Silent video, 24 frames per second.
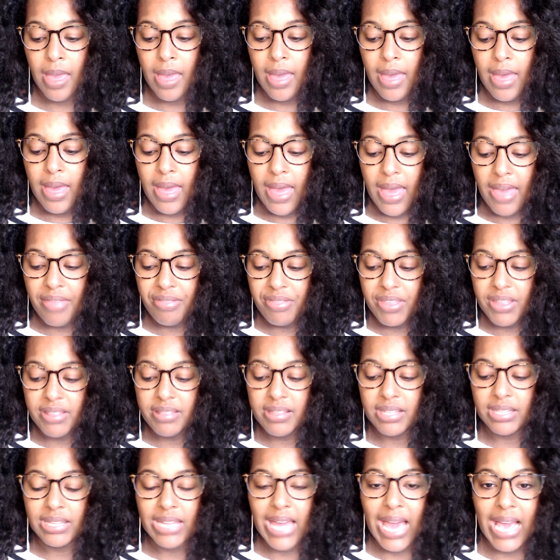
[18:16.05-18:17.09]
And then
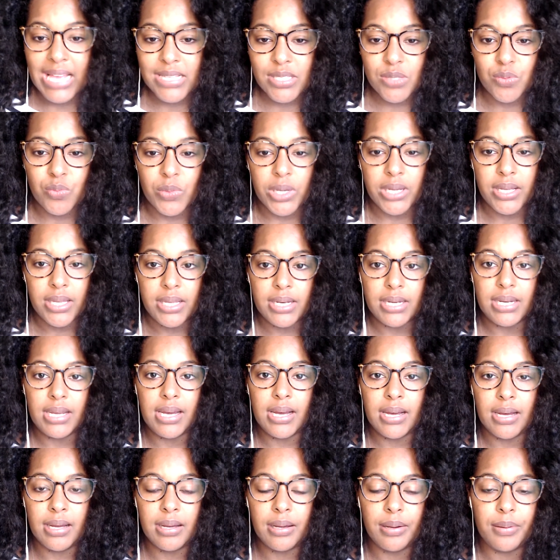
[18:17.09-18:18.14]
the last one,
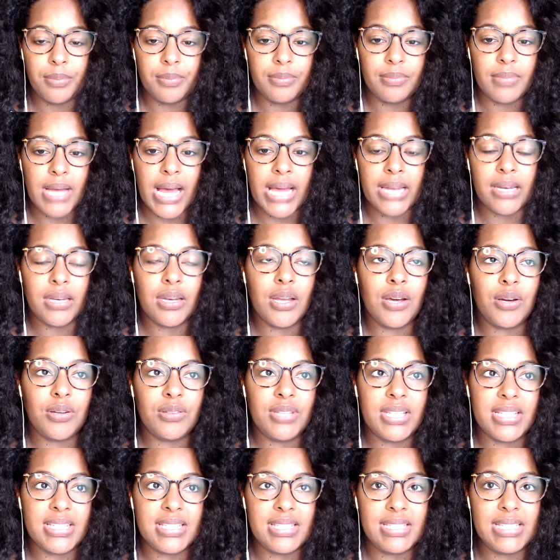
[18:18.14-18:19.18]
I know
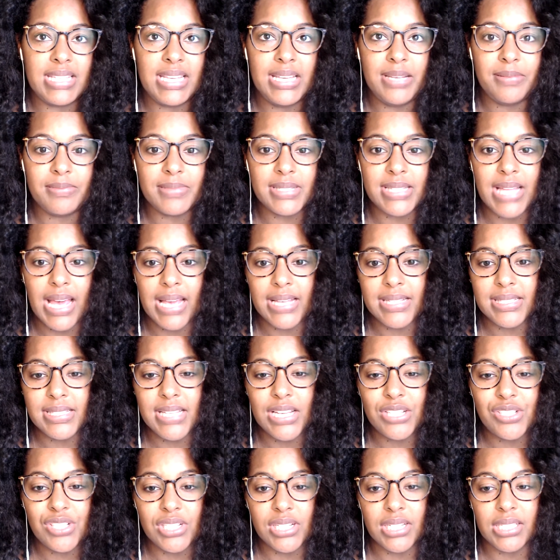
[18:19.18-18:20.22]
this seems like
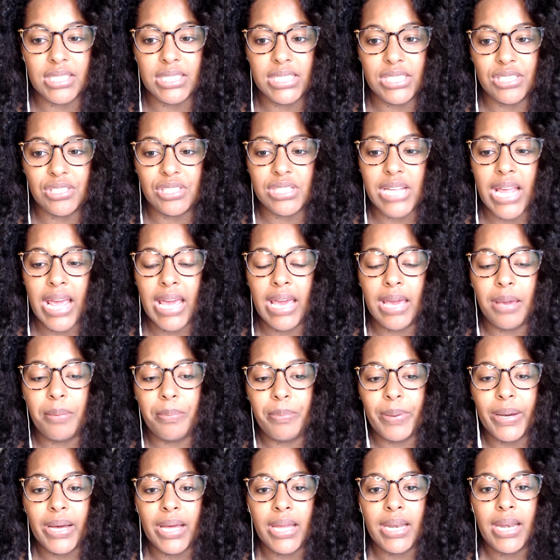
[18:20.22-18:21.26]
such a cliche,
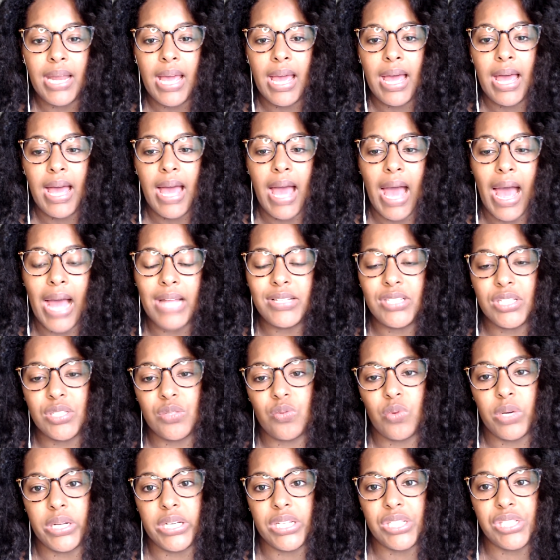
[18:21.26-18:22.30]
but I just
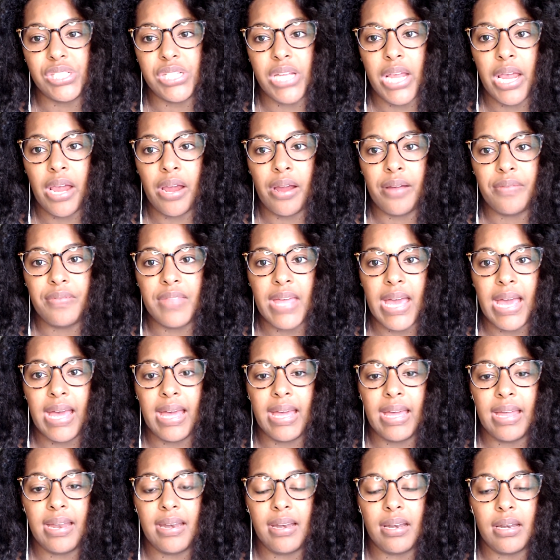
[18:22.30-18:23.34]
want to share
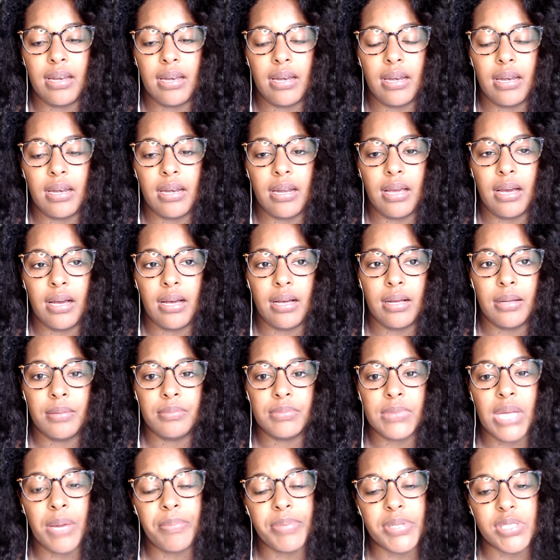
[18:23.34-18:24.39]
that
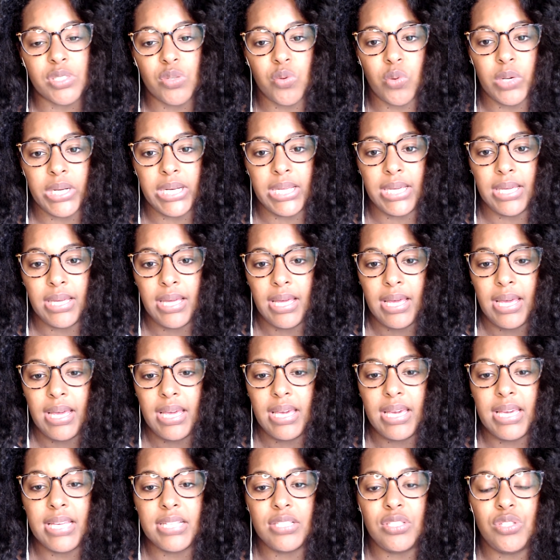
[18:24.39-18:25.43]
number 20
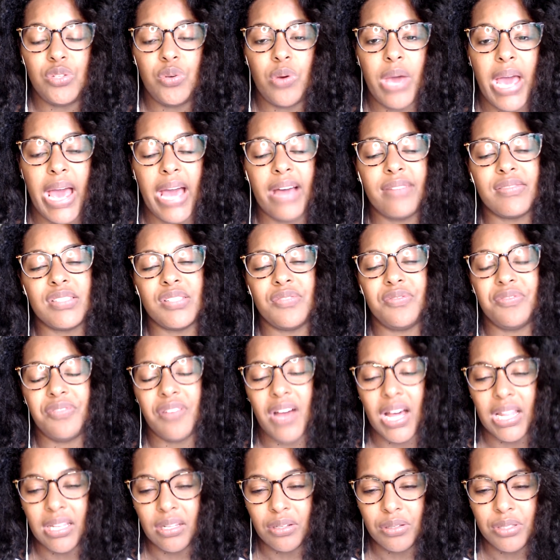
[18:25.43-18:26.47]
is you have to
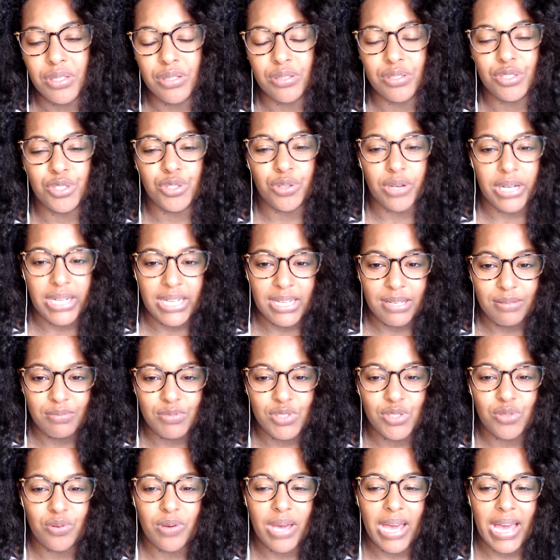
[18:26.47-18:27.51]
follow your
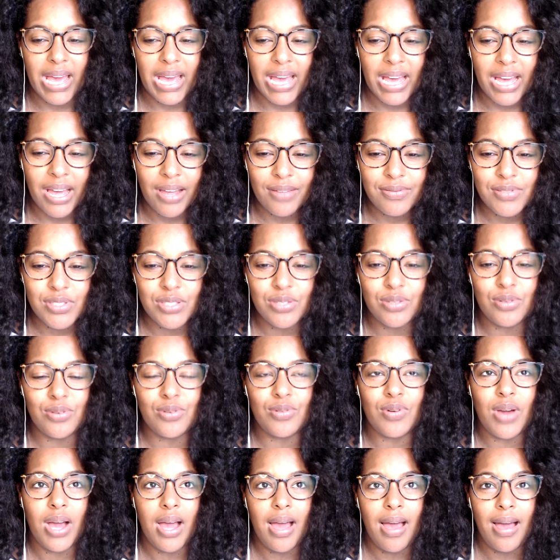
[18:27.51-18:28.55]
dreams. You have to
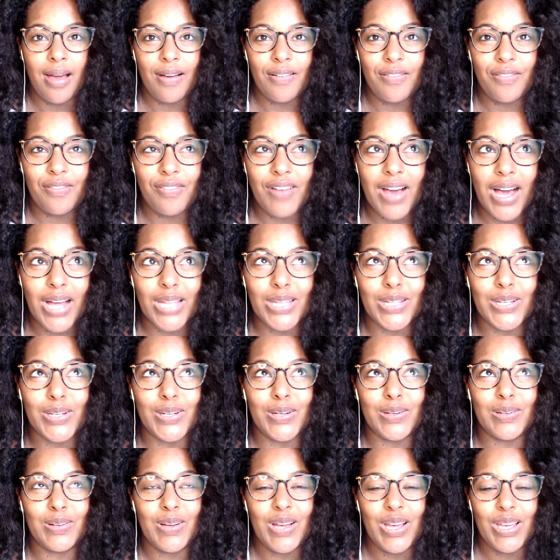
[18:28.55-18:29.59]

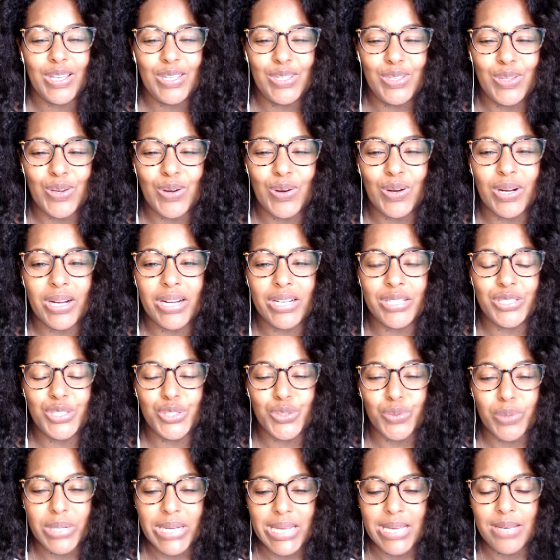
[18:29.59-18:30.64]
follow your
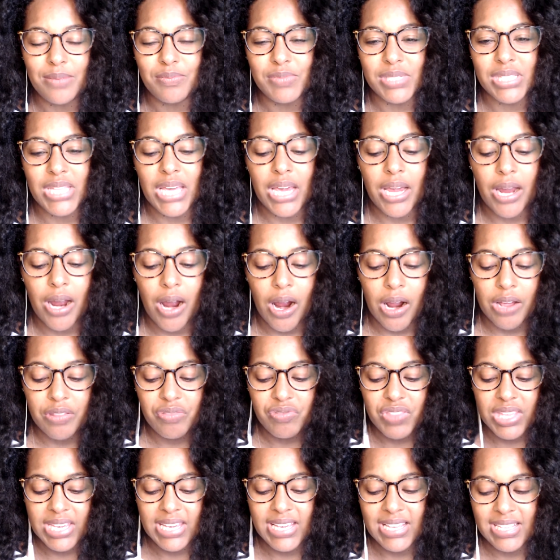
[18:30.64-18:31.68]
dreams. There are
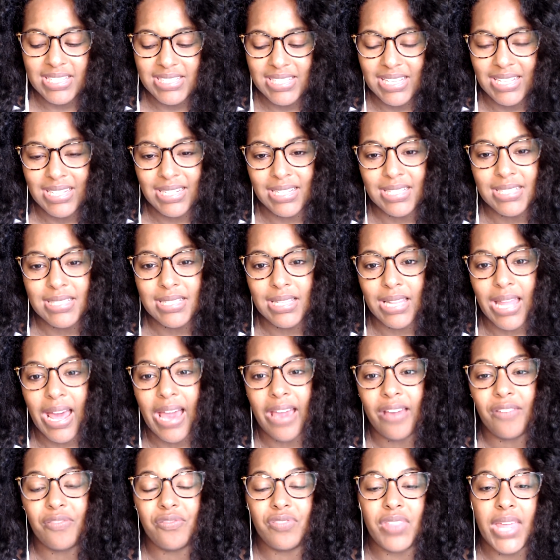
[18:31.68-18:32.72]
things in this
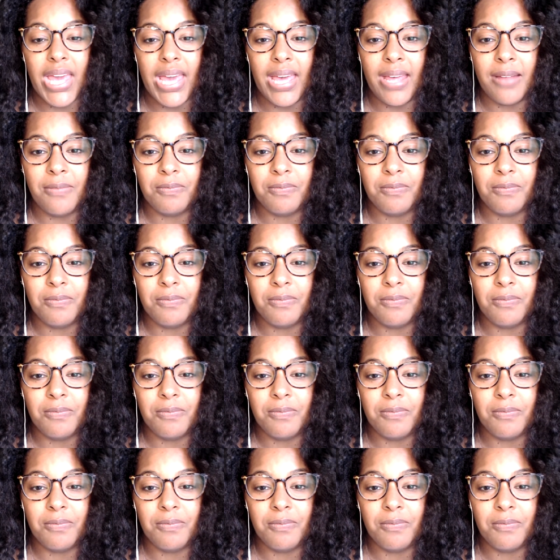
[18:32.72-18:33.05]
life that